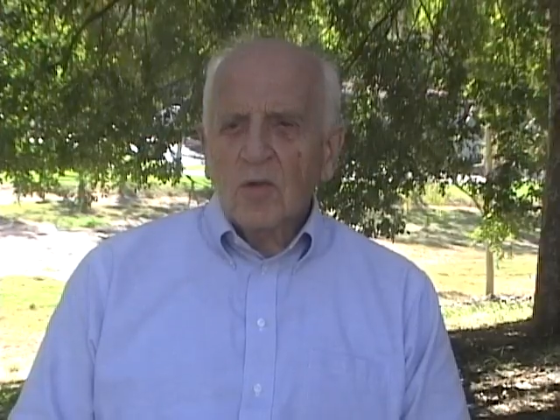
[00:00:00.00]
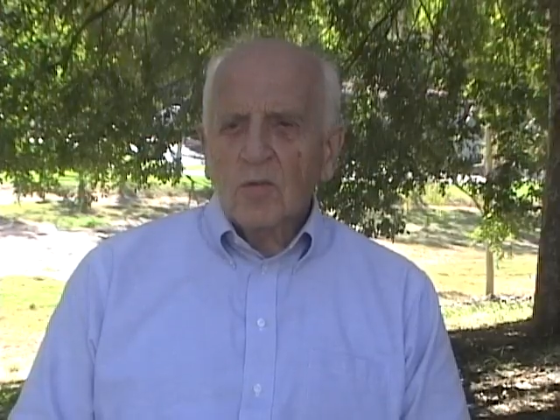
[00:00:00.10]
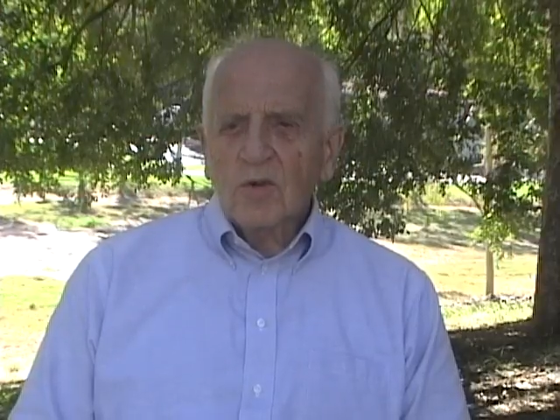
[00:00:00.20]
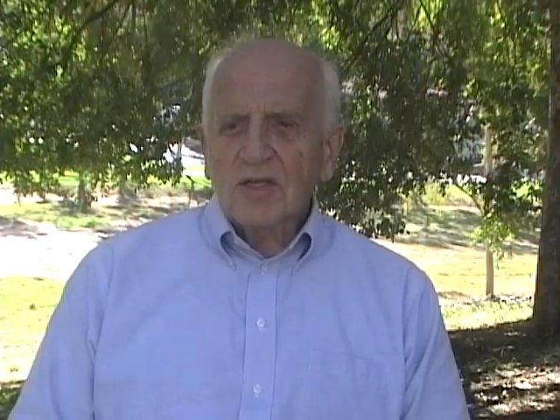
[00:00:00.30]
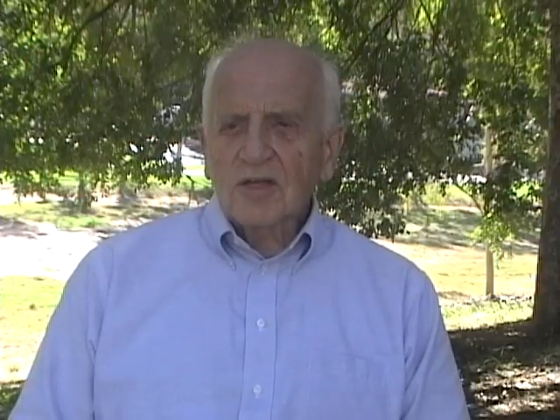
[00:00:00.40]

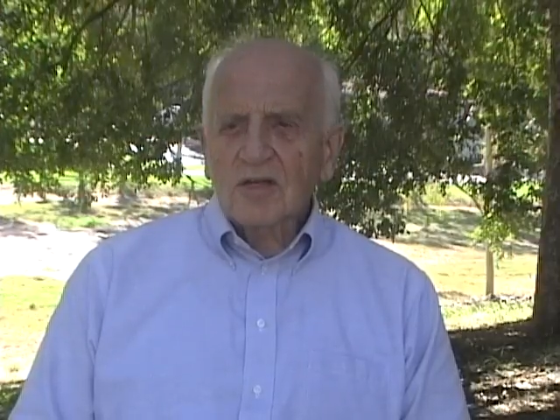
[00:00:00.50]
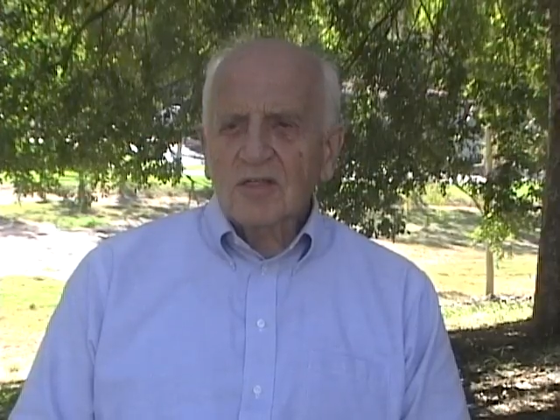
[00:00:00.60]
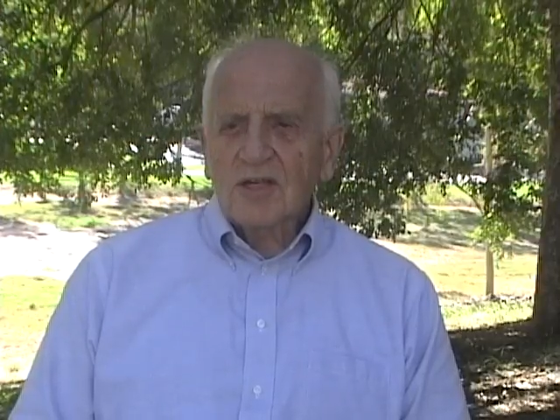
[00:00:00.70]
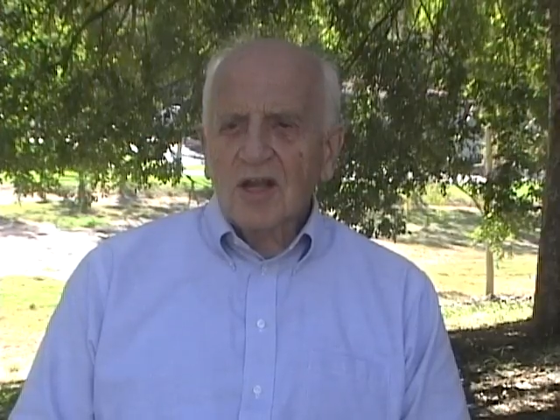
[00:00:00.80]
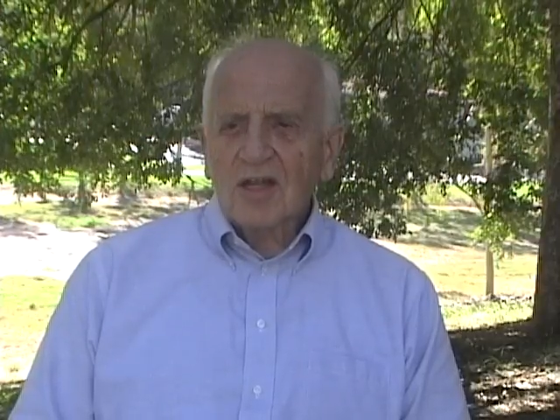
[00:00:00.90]
Richard
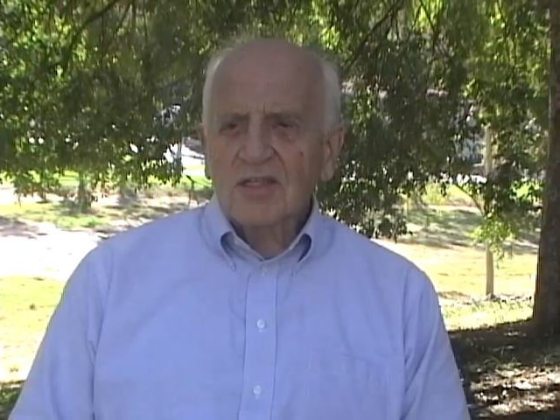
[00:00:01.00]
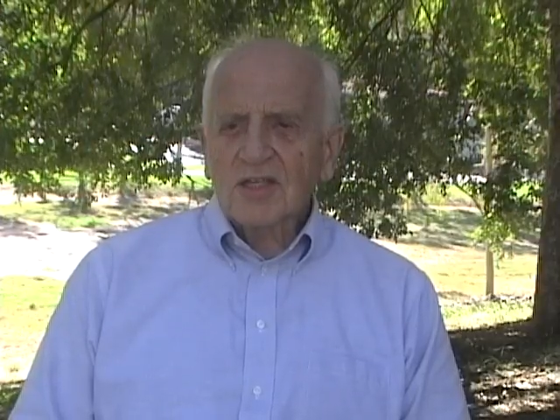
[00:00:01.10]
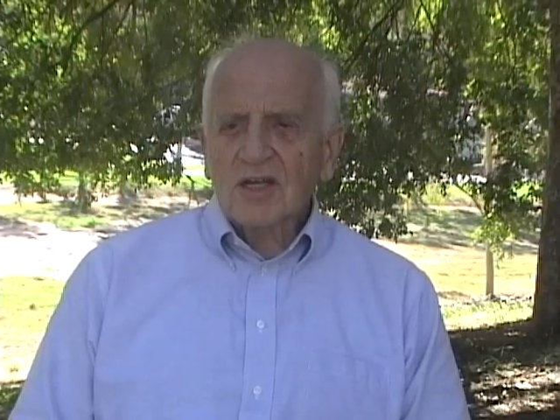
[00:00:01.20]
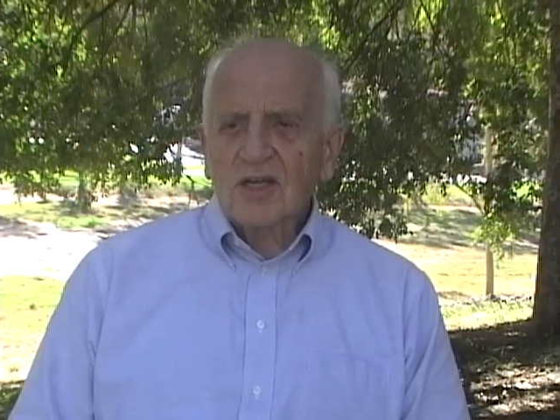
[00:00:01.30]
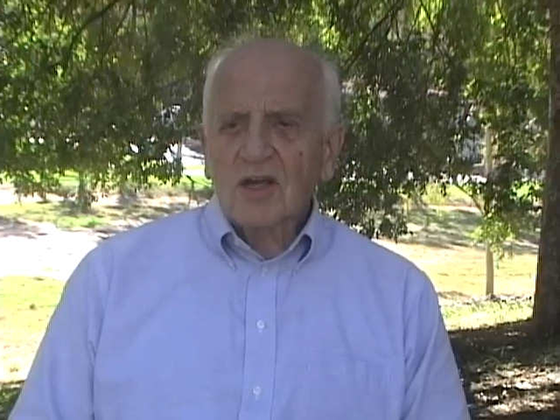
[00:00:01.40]

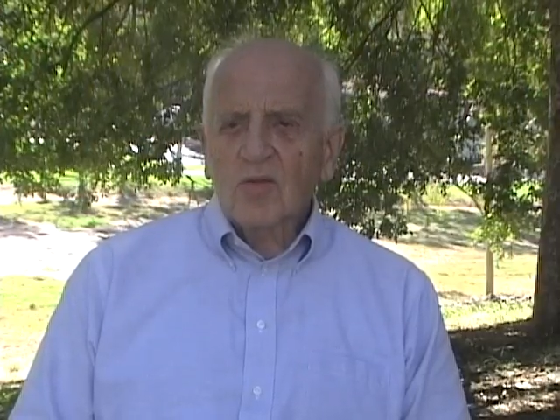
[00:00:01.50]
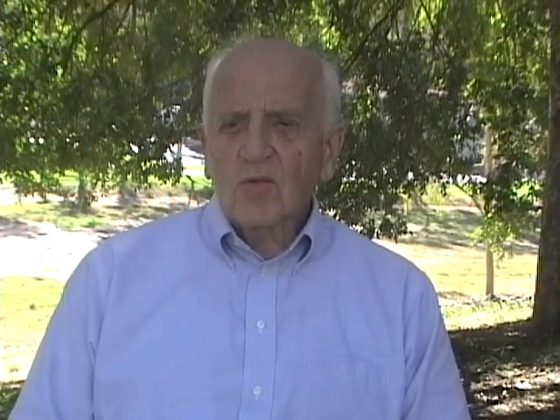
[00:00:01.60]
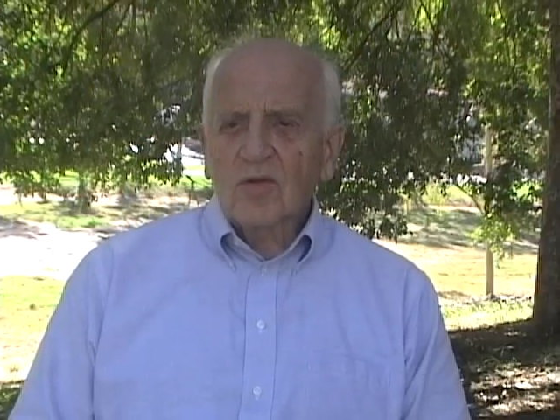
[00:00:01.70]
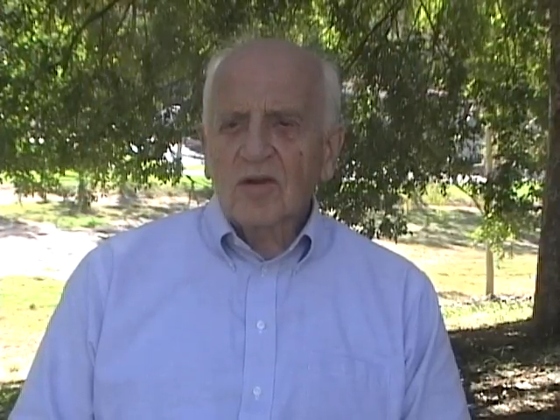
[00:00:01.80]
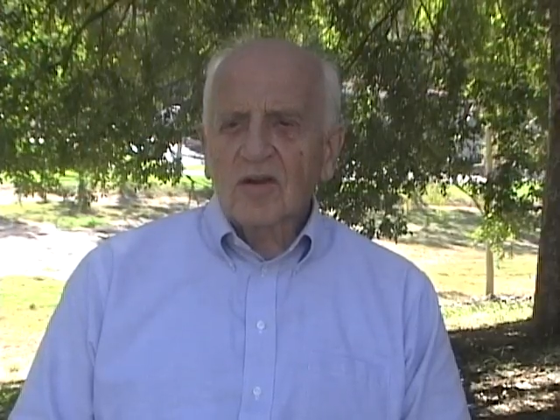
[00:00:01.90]
Jonsen
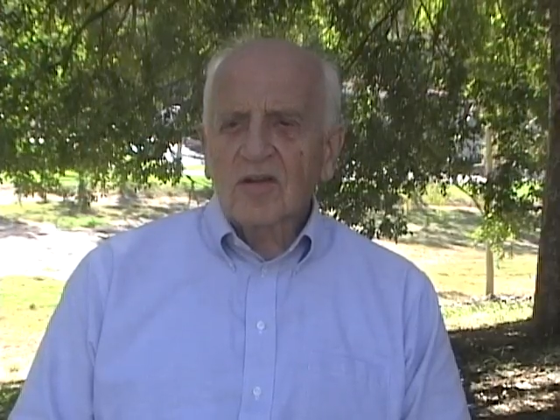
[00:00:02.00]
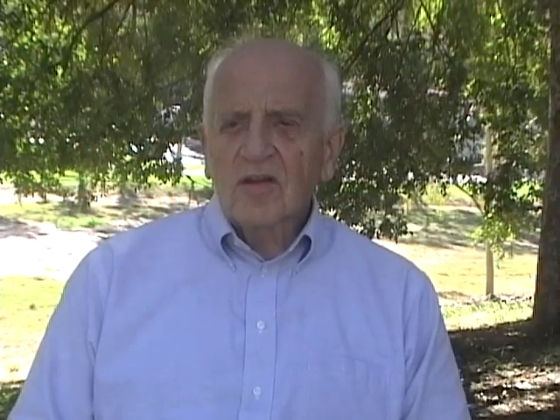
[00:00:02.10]
Award